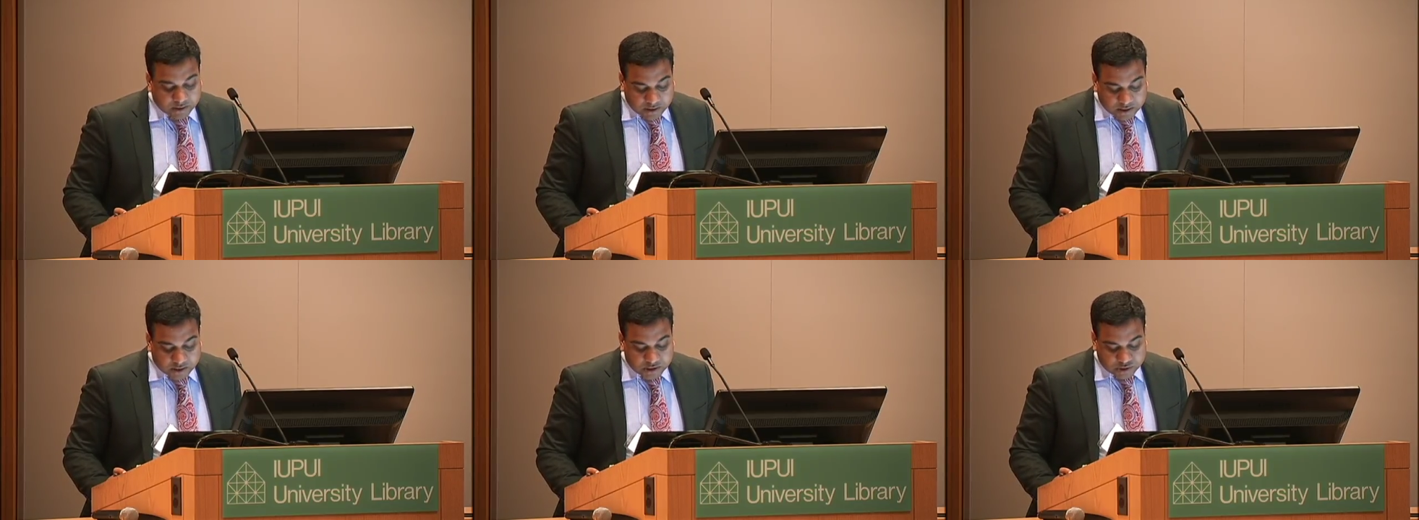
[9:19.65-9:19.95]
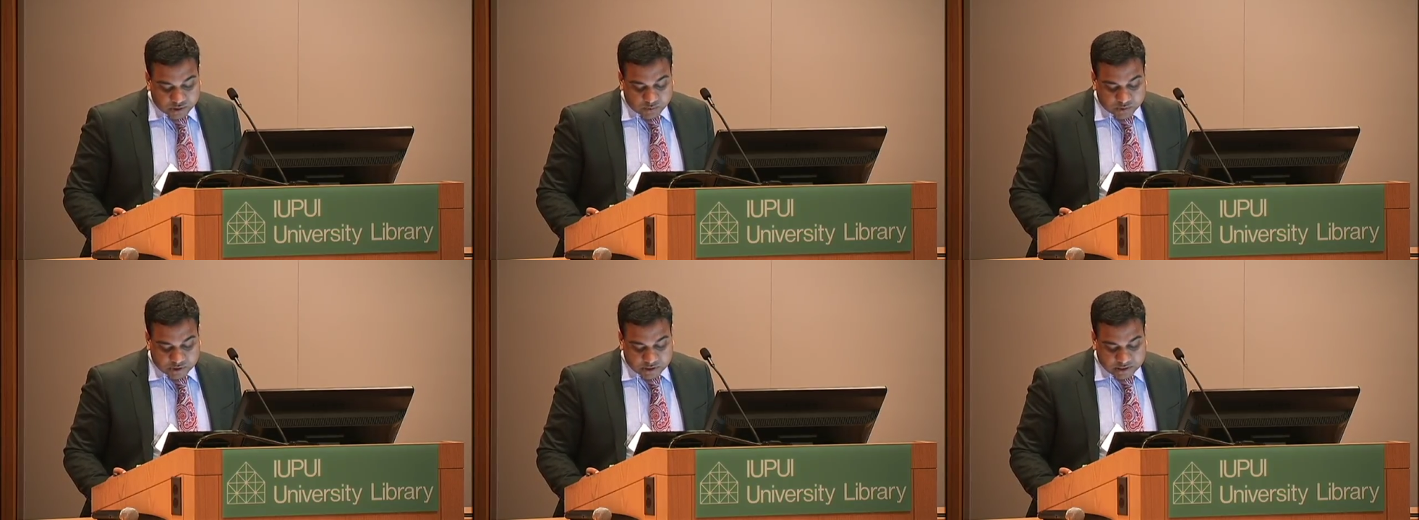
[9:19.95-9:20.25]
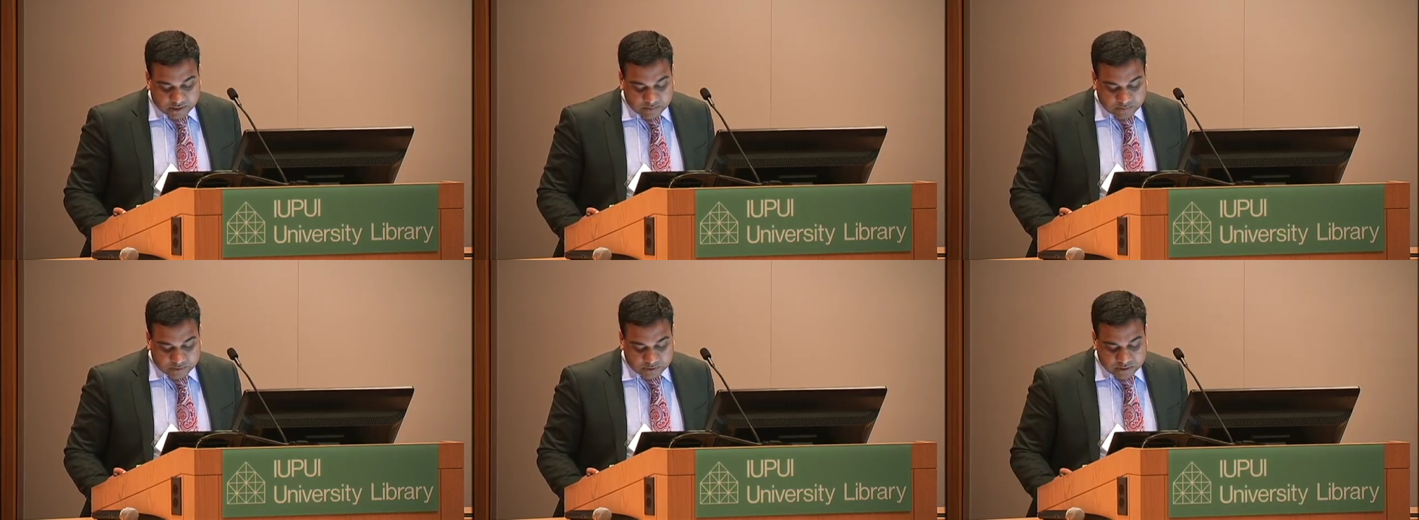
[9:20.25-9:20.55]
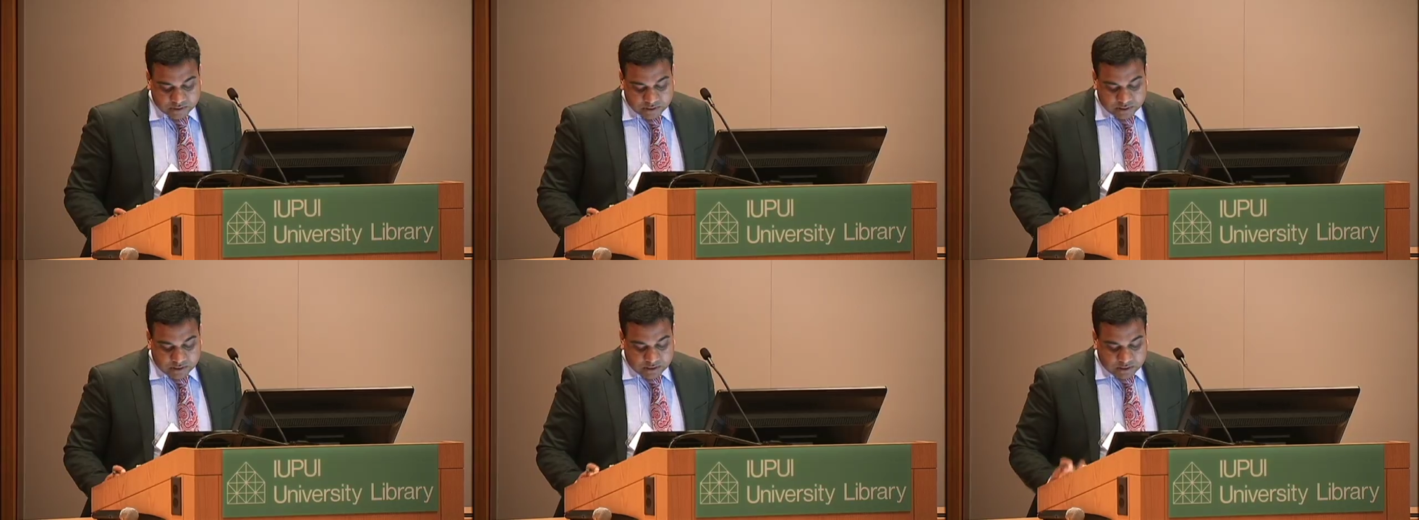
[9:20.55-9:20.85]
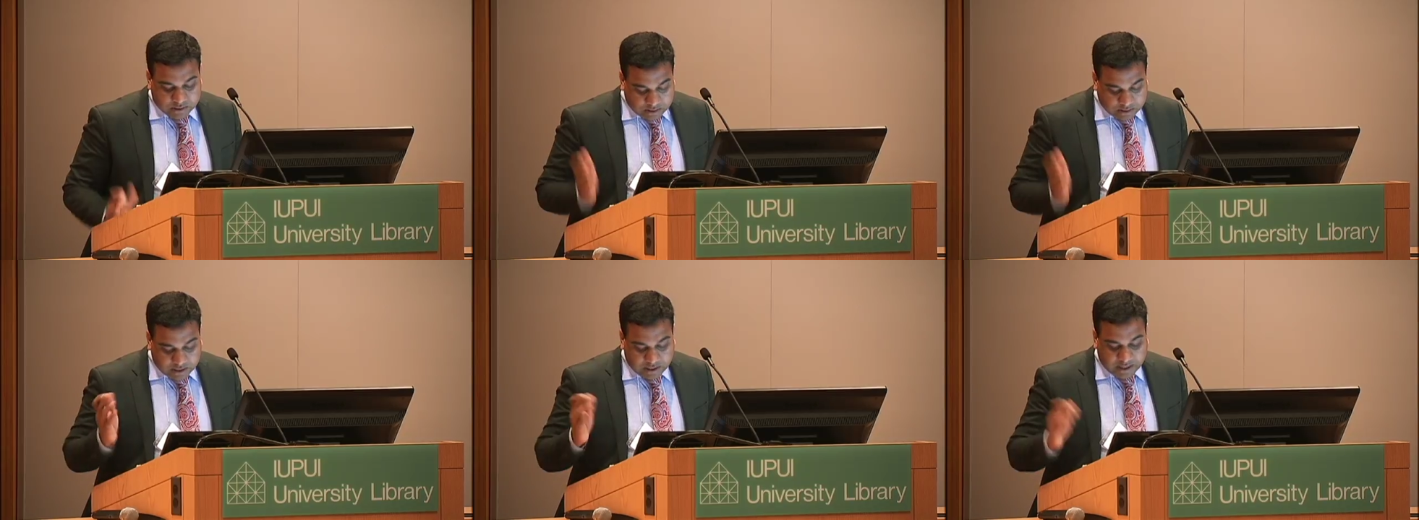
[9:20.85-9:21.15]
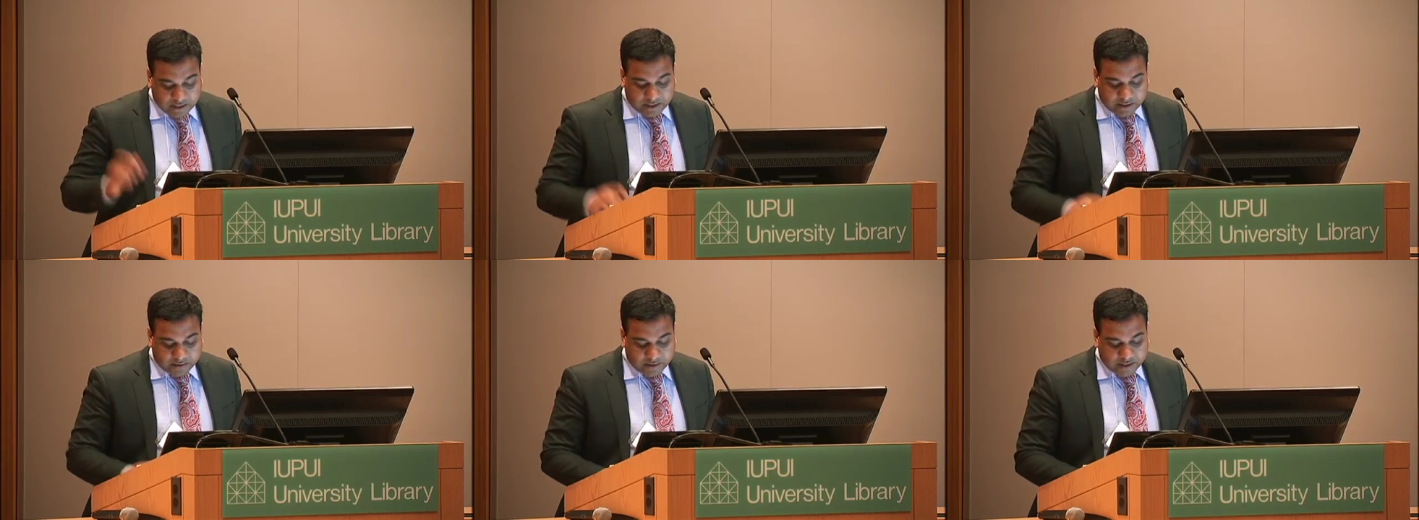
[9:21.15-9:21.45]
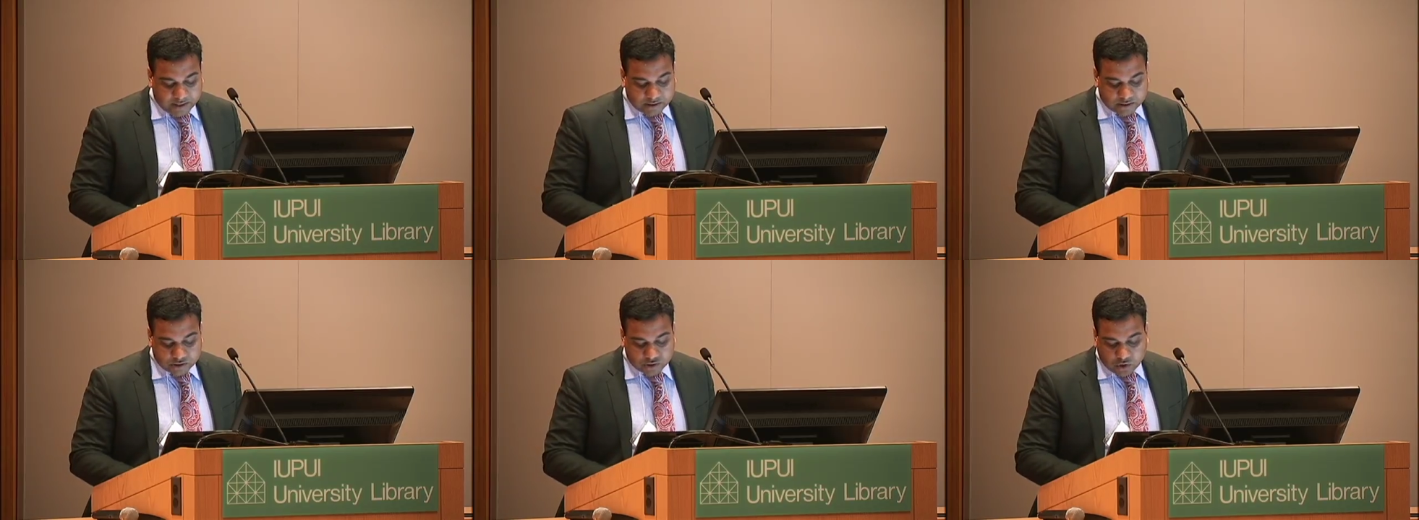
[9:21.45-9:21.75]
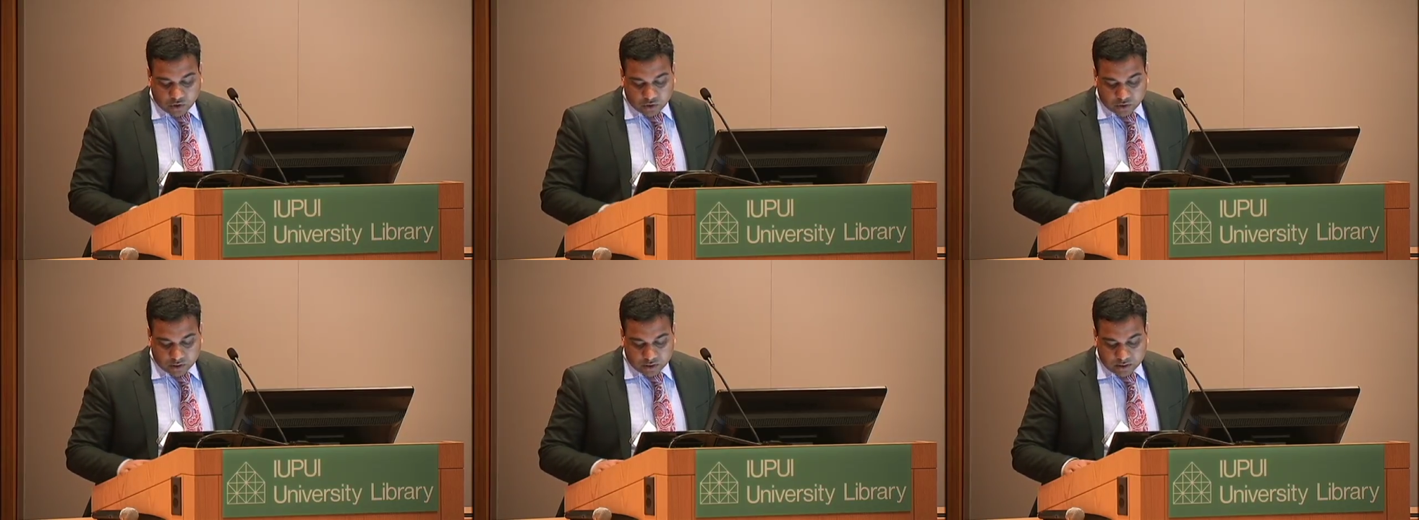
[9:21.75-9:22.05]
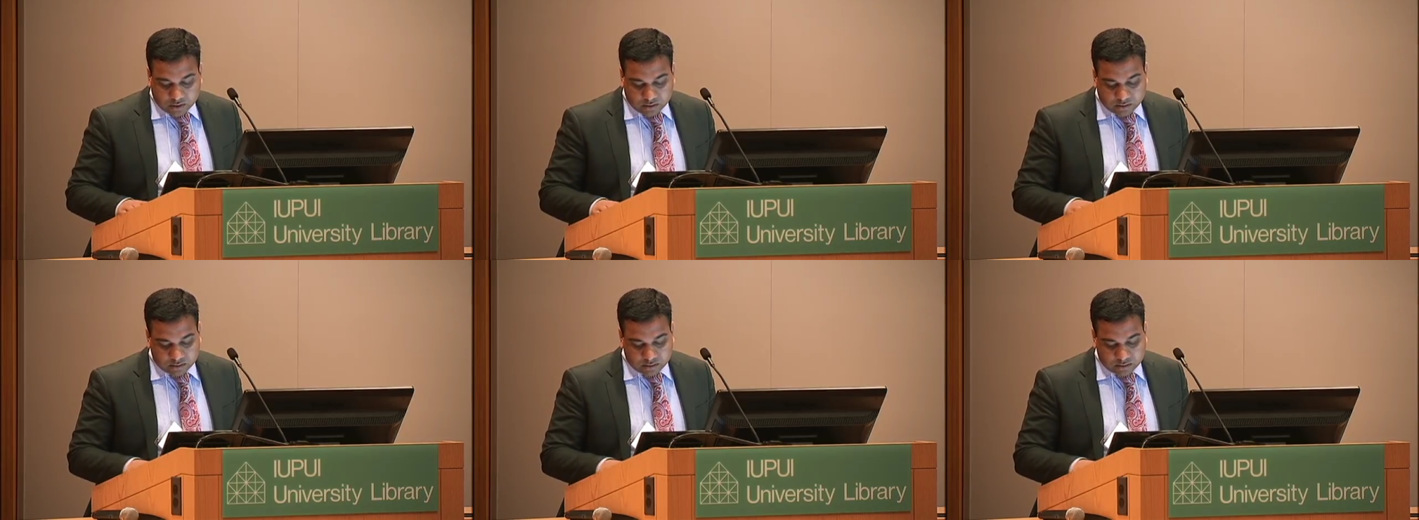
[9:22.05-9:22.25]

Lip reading: Turkish Muslims, and I read his quote,